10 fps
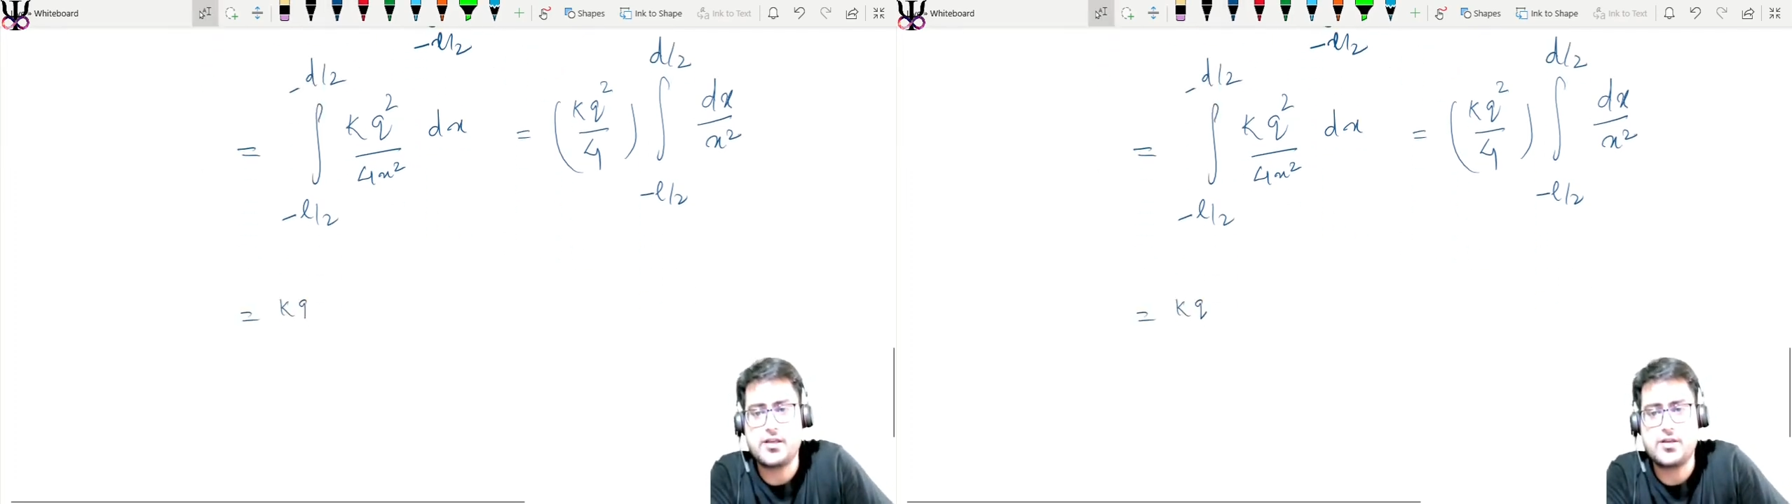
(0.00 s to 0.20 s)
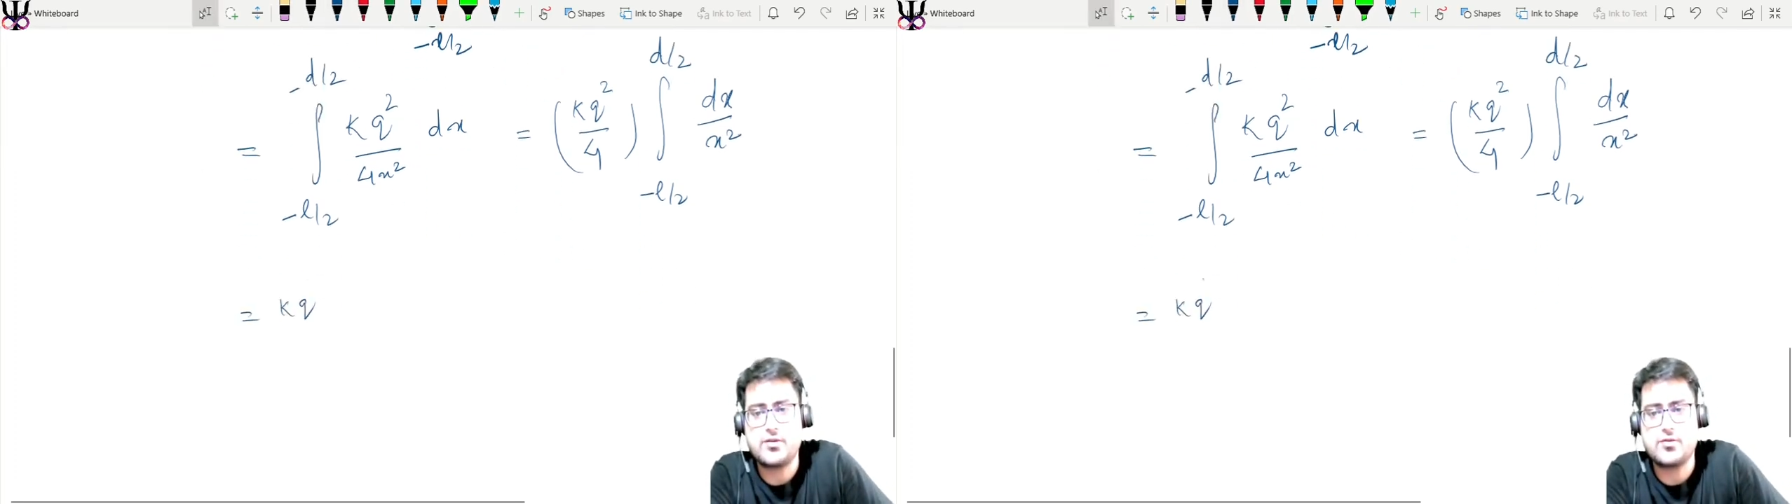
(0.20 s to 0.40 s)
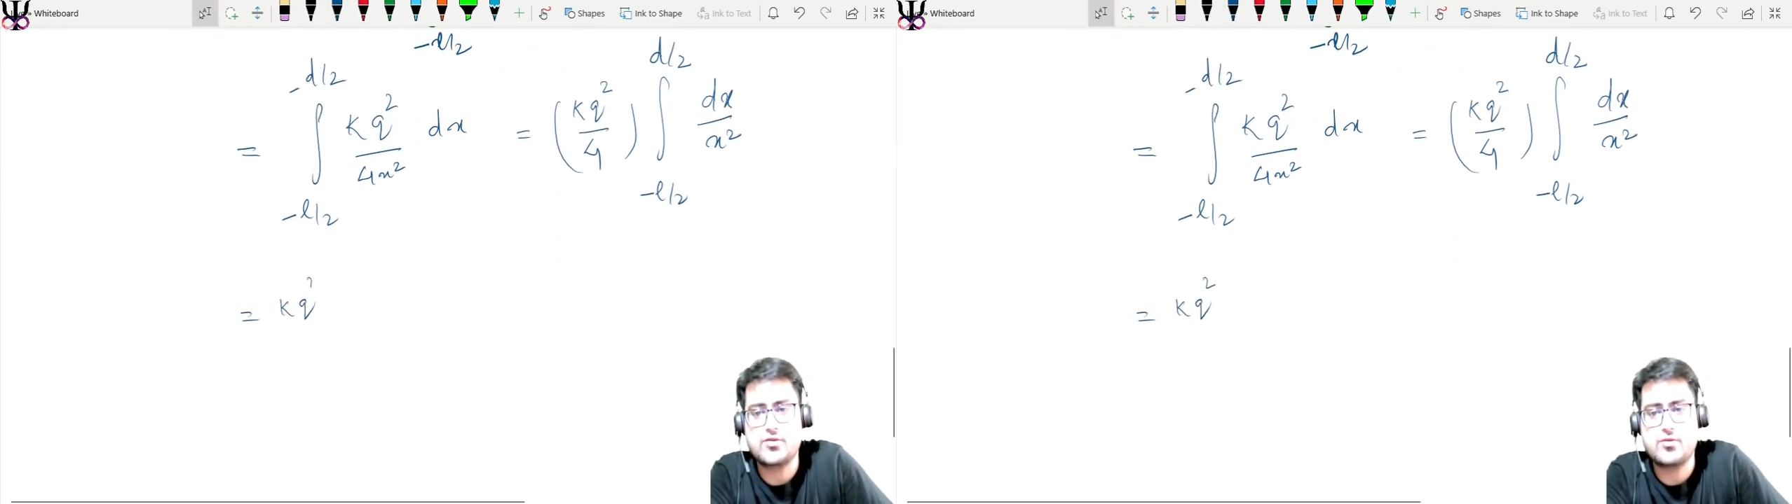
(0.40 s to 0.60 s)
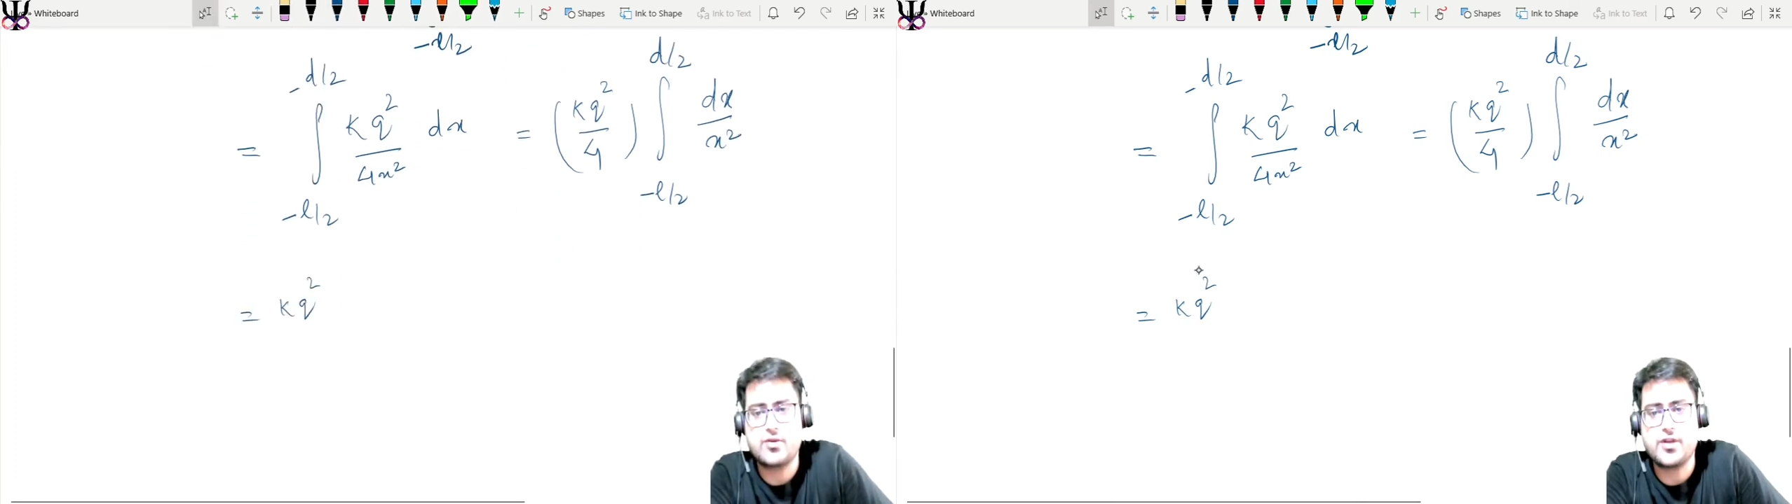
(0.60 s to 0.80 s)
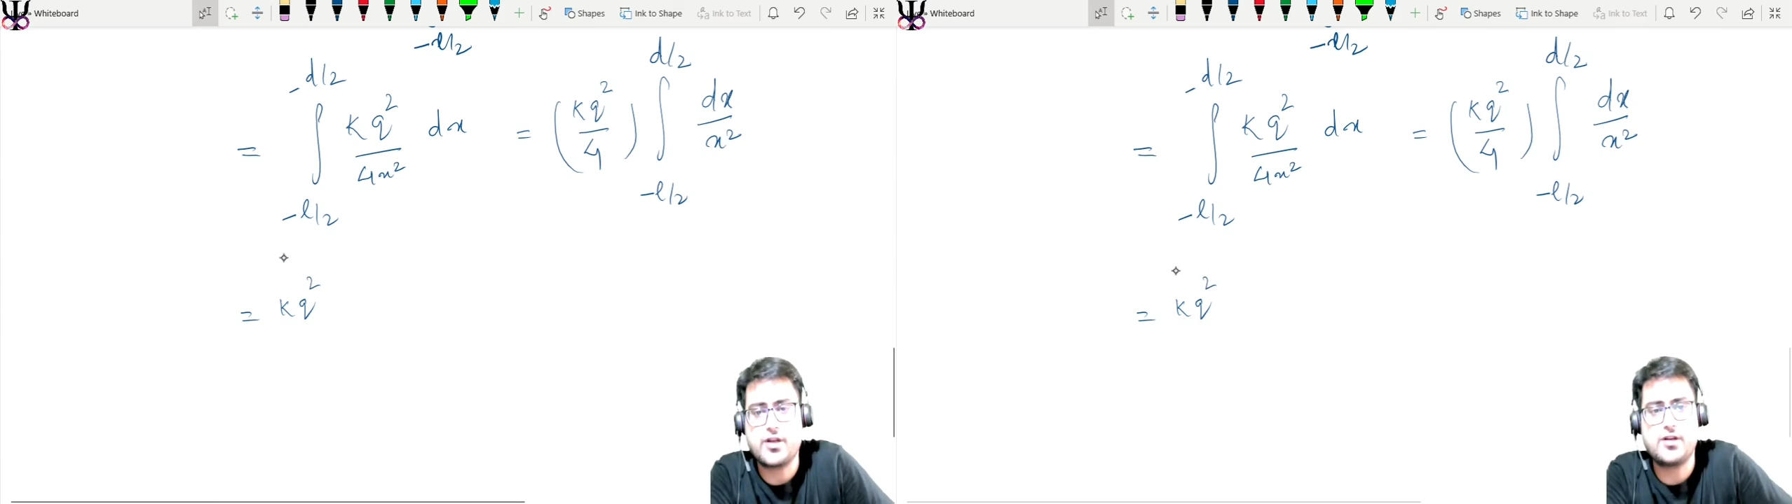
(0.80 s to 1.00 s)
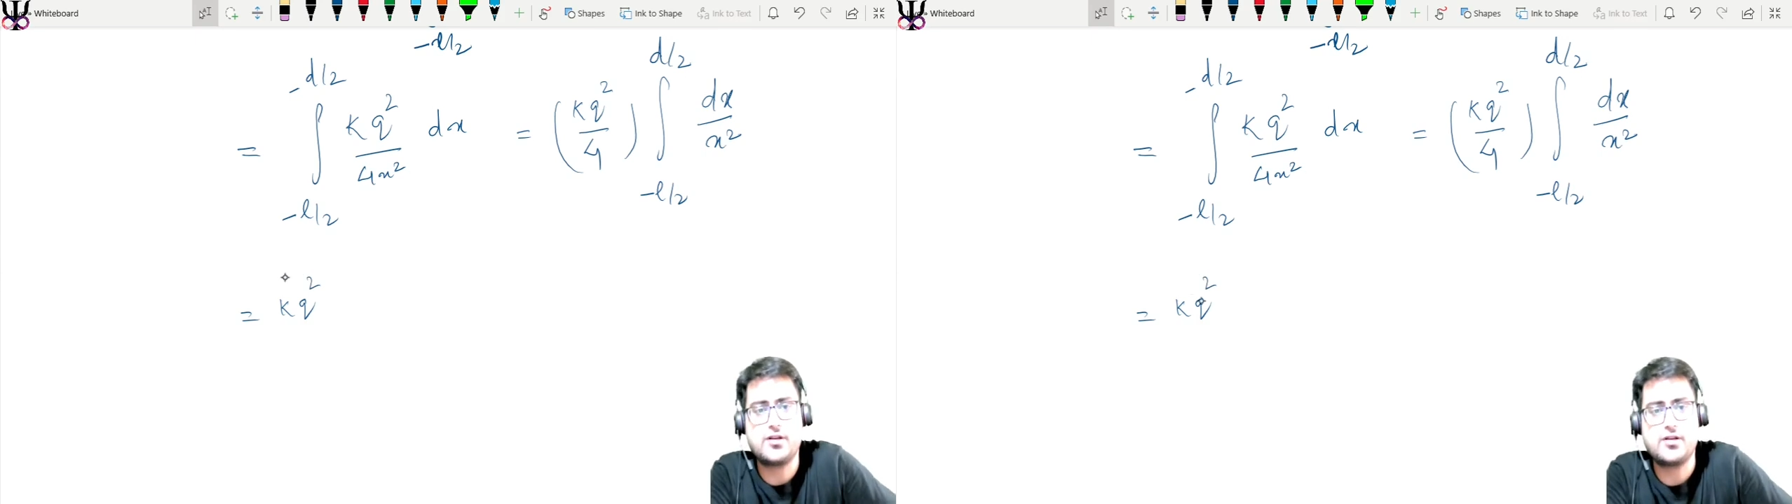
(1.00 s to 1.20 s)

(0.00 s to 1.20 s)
q squared